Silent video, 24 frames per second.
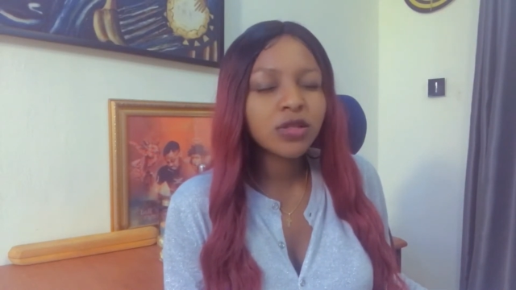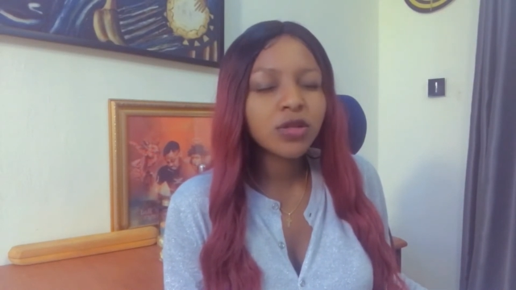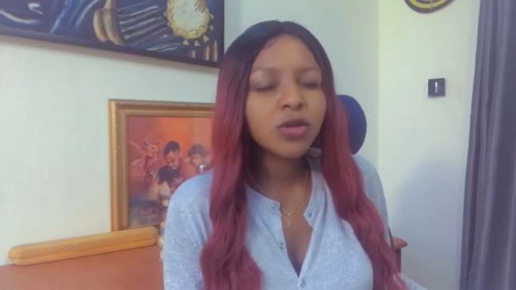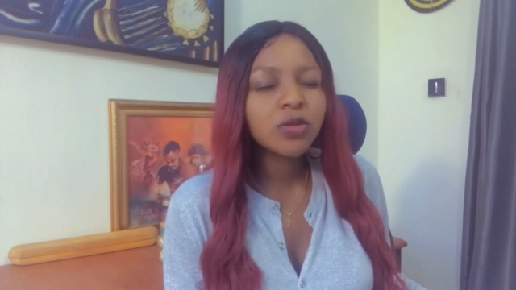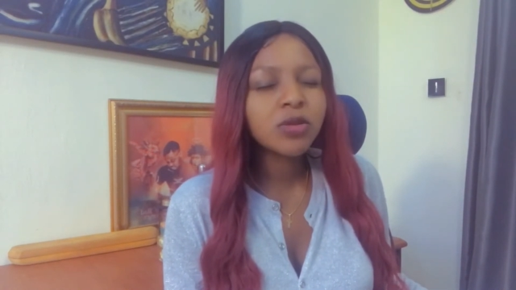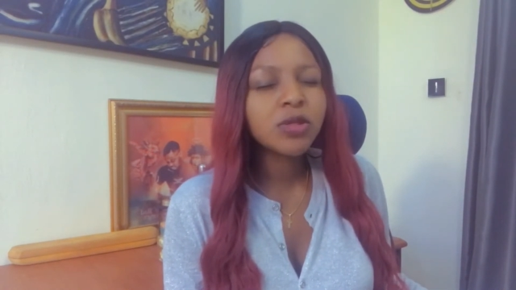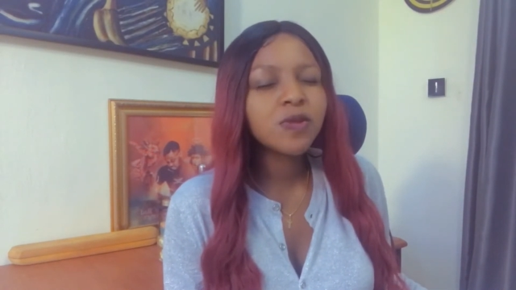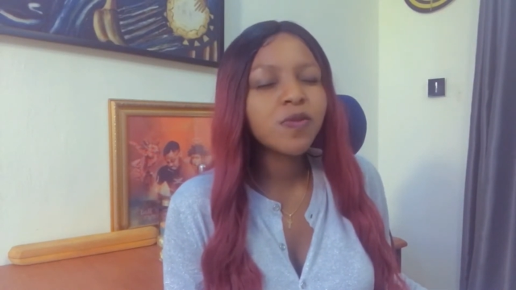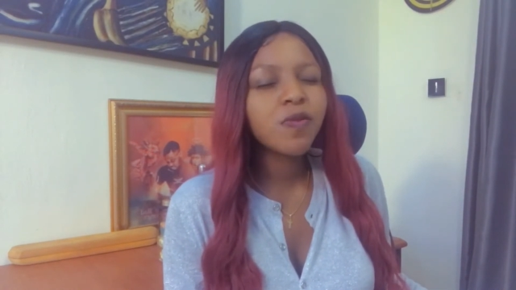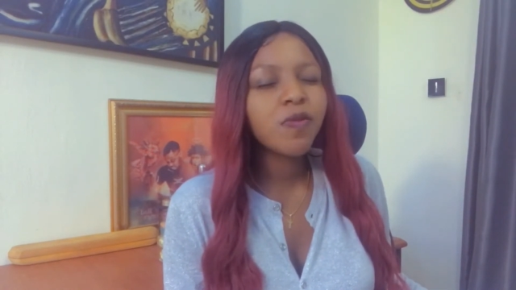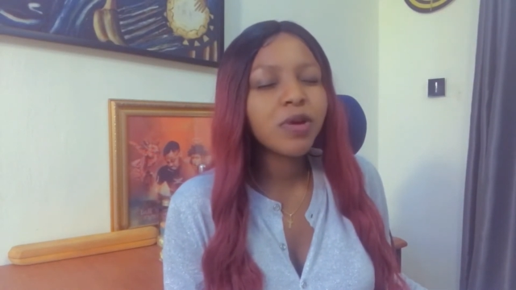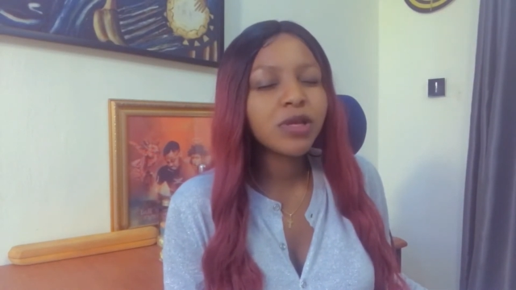
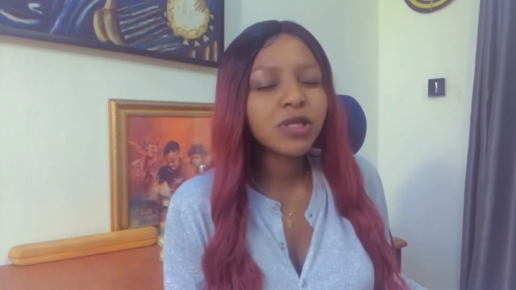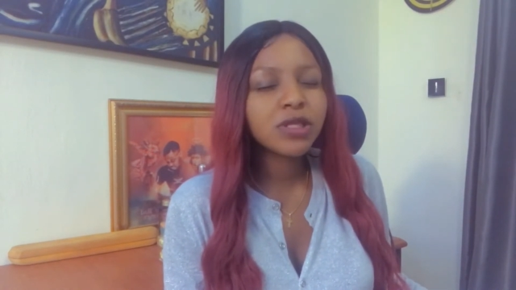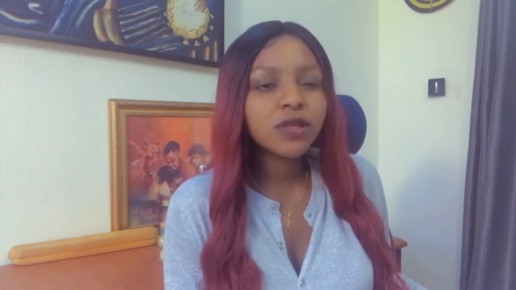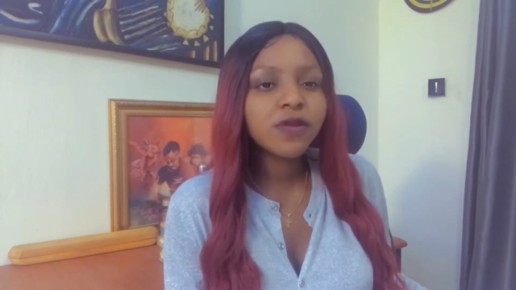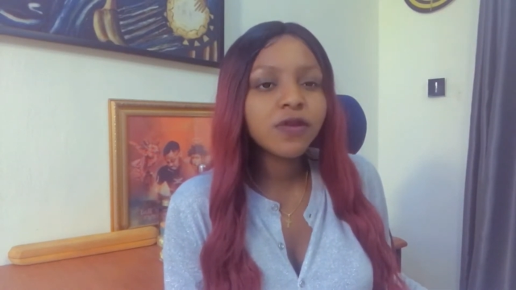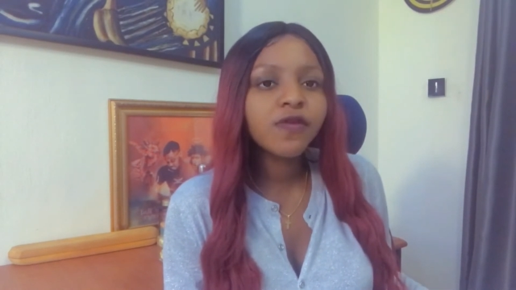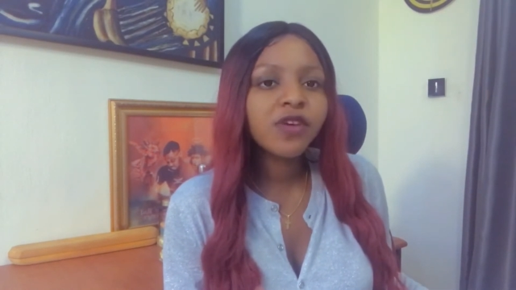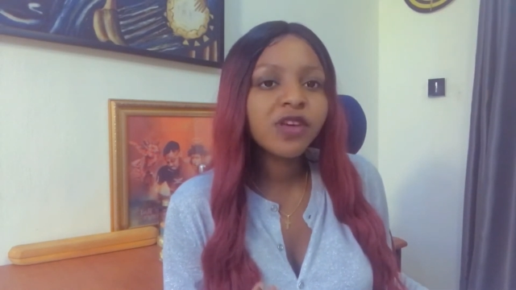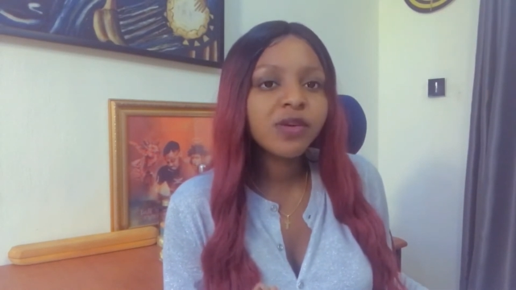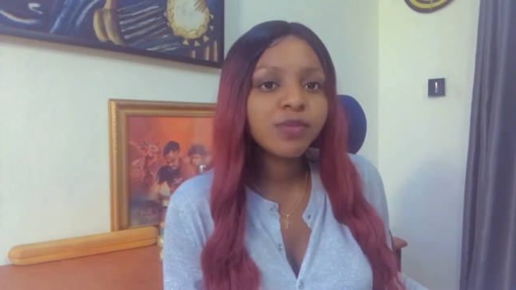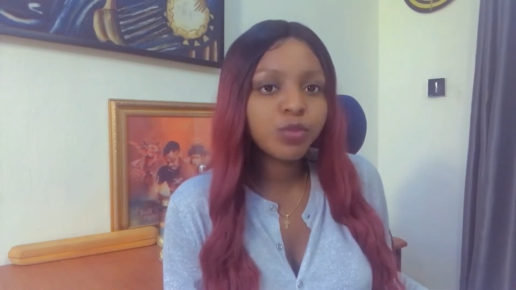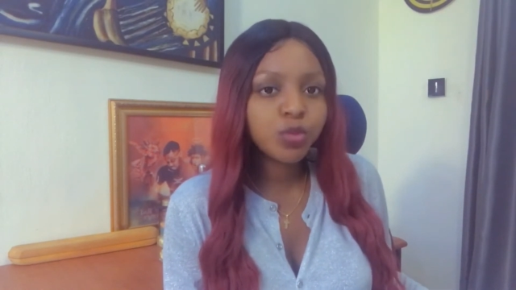
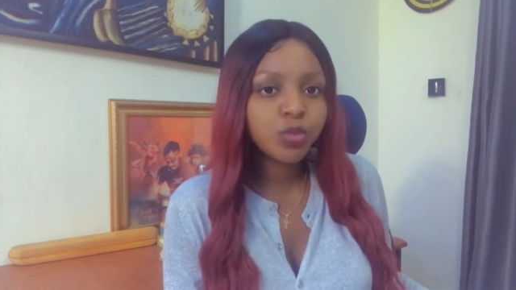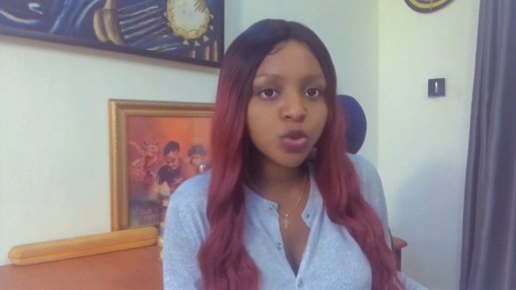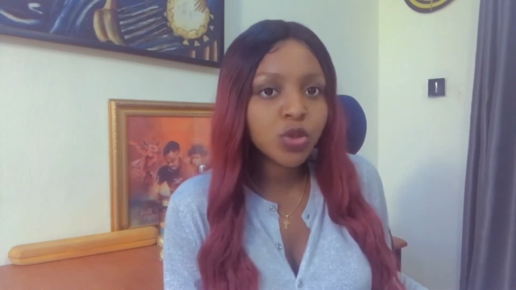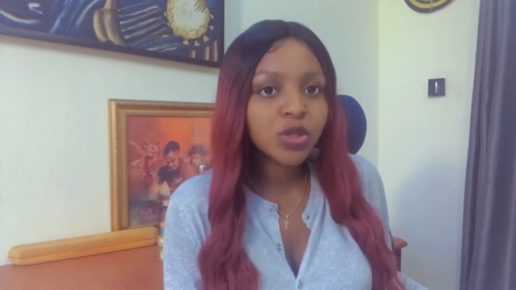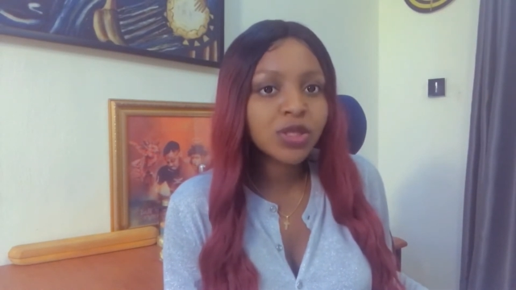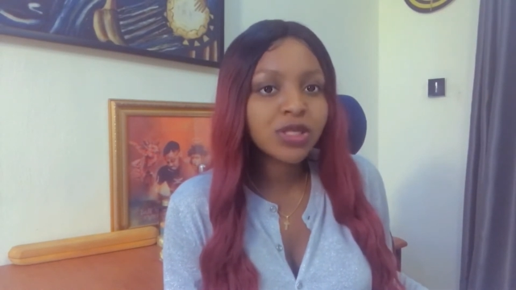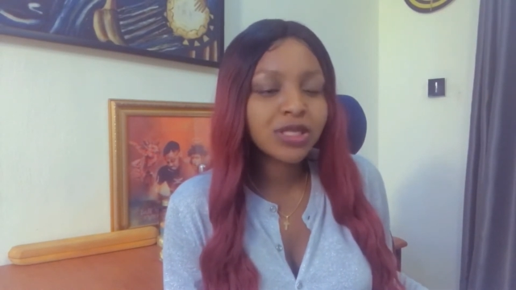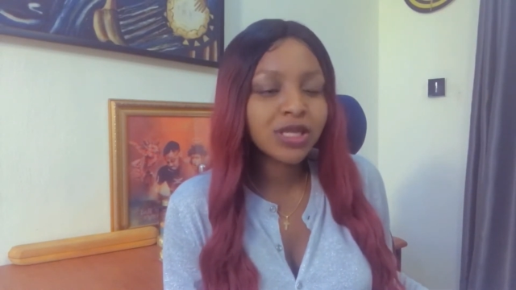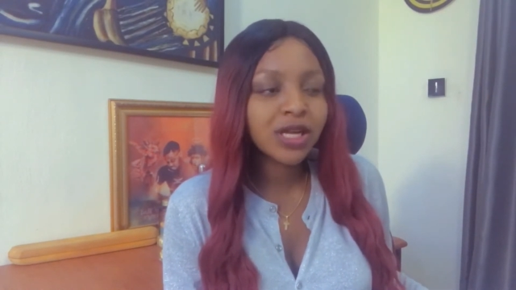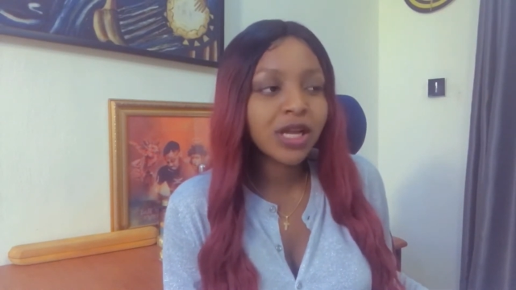specific books that